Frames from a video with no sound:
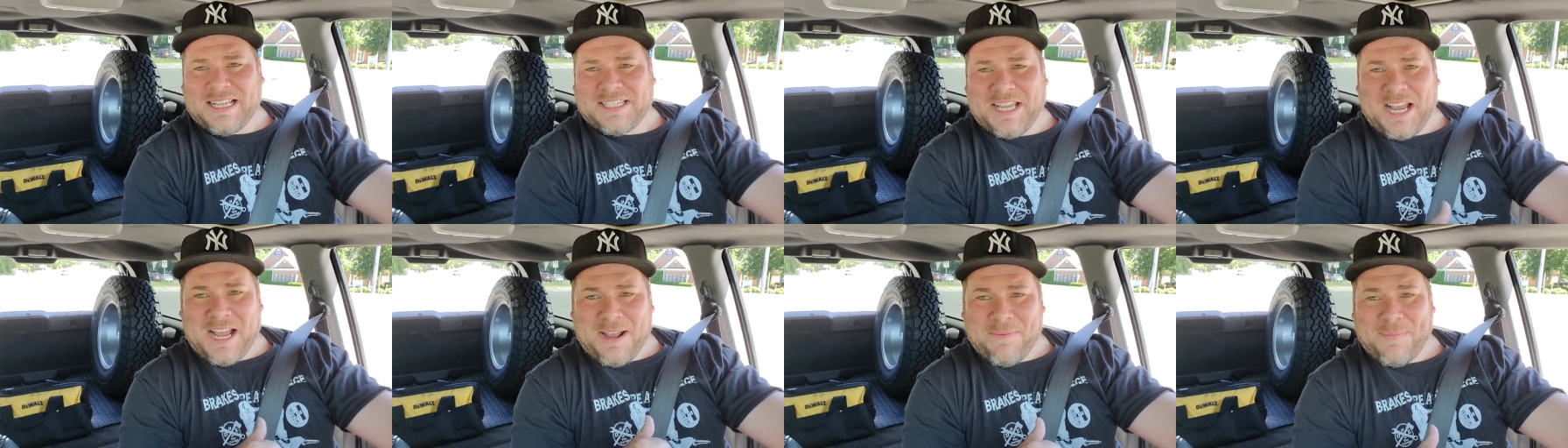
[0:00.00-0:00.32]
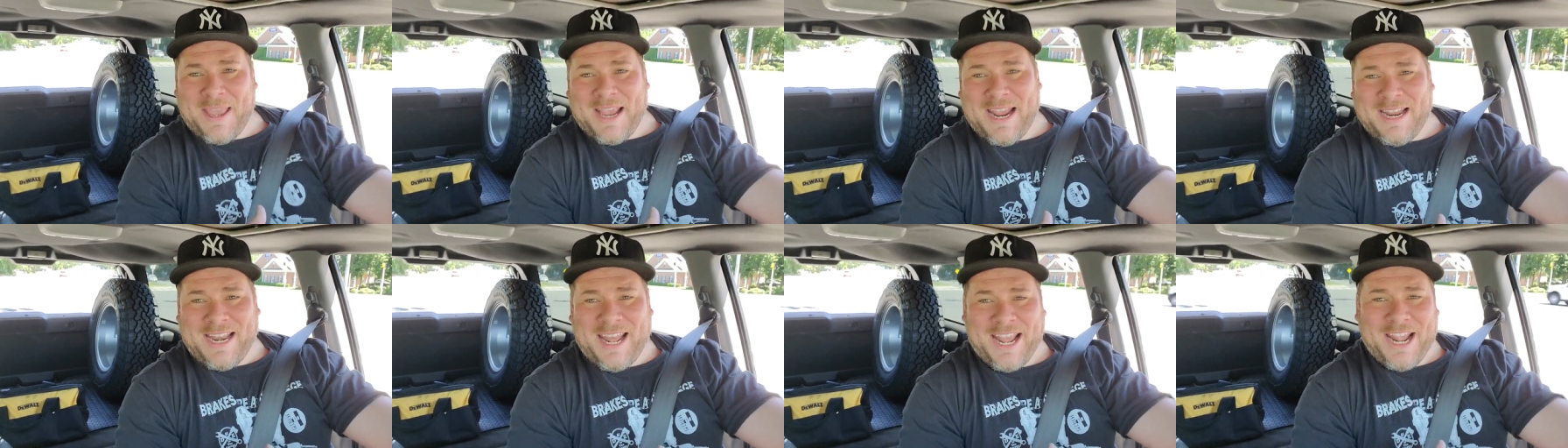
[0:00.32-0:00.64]
I'm
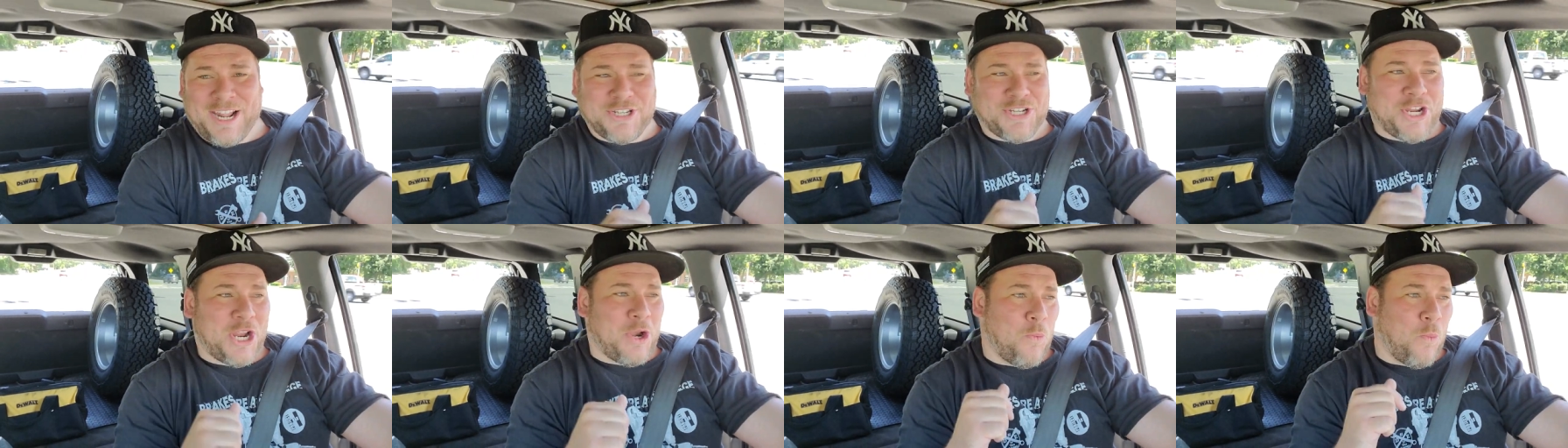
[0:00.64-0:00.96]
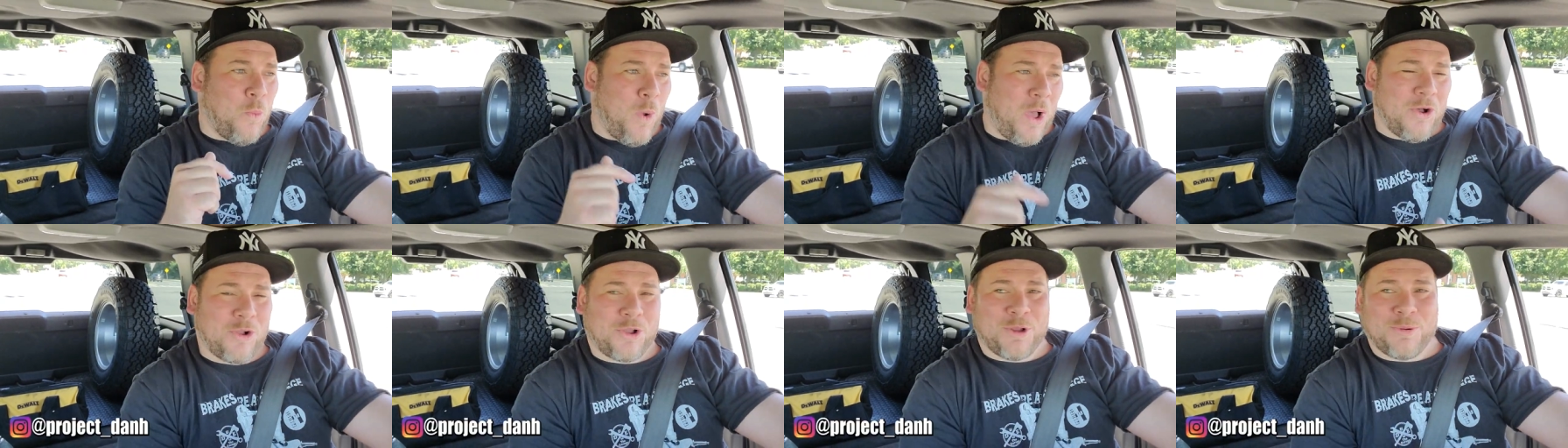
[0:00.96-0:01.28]
Dan H and
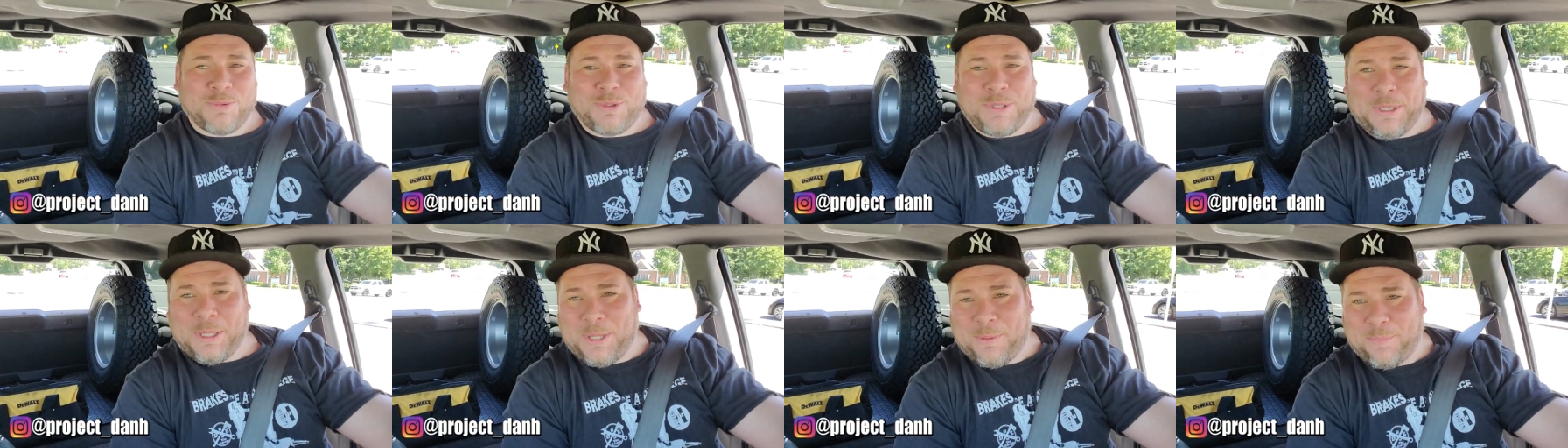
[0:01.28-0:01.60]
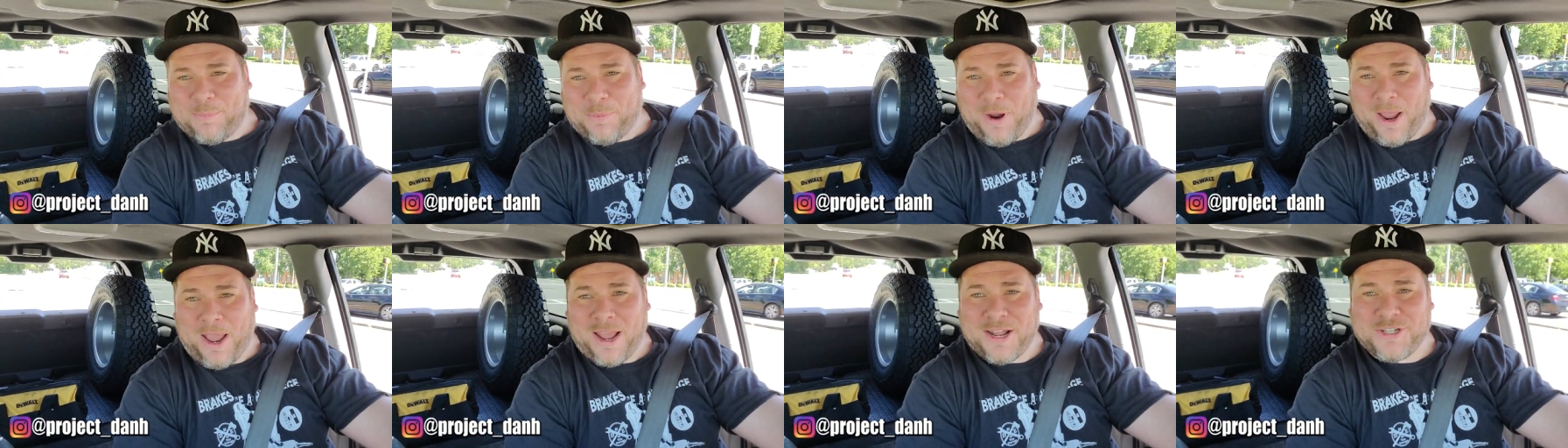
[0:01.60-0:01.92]
welcome to The
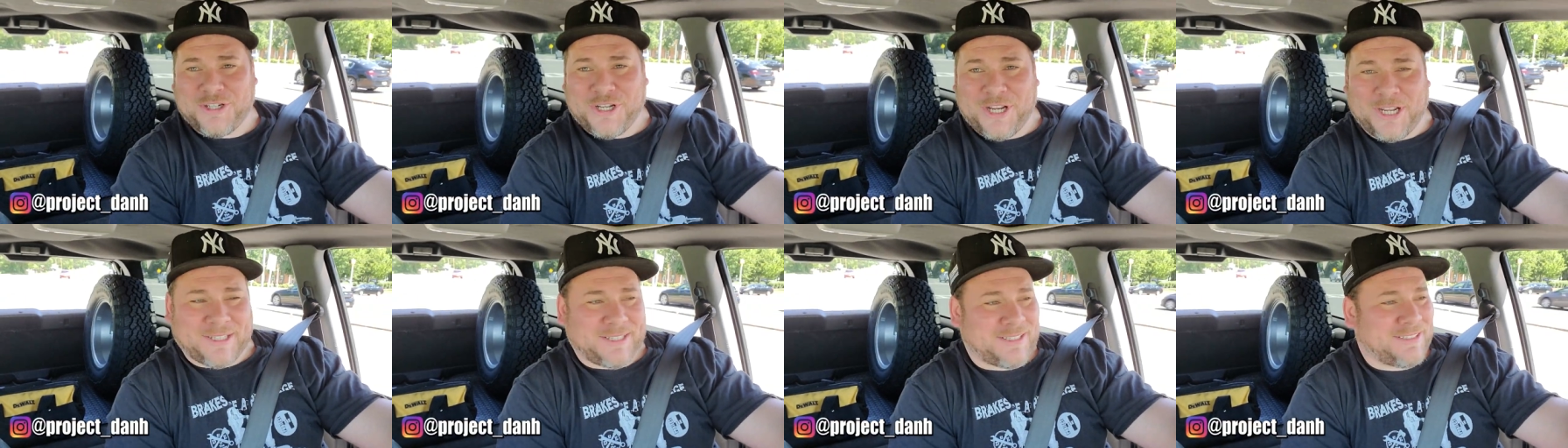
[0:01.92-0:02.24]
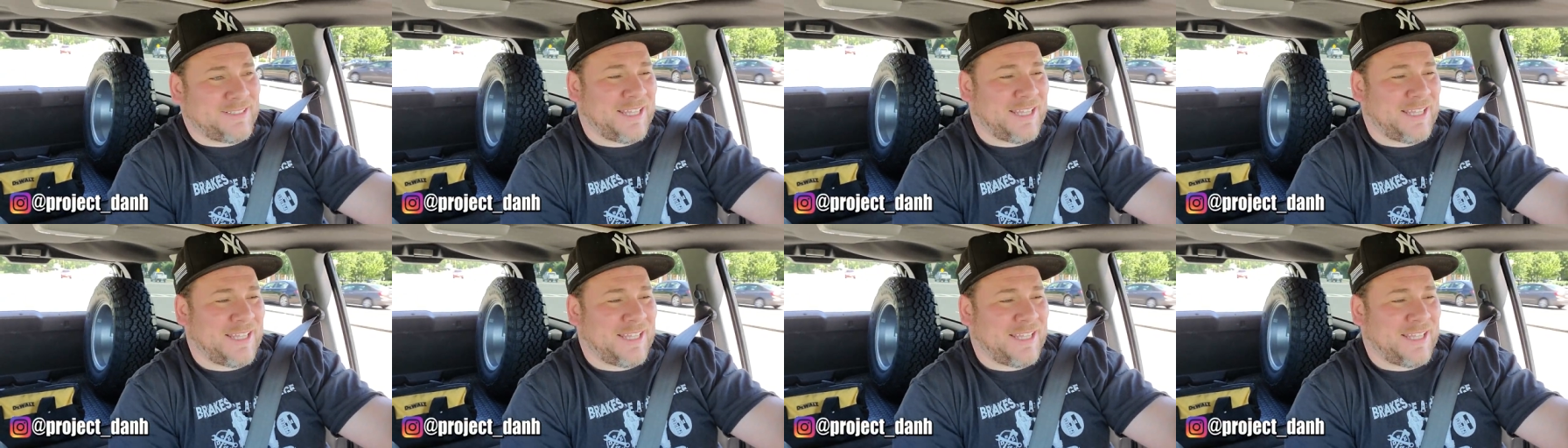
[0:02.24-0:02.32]
Project.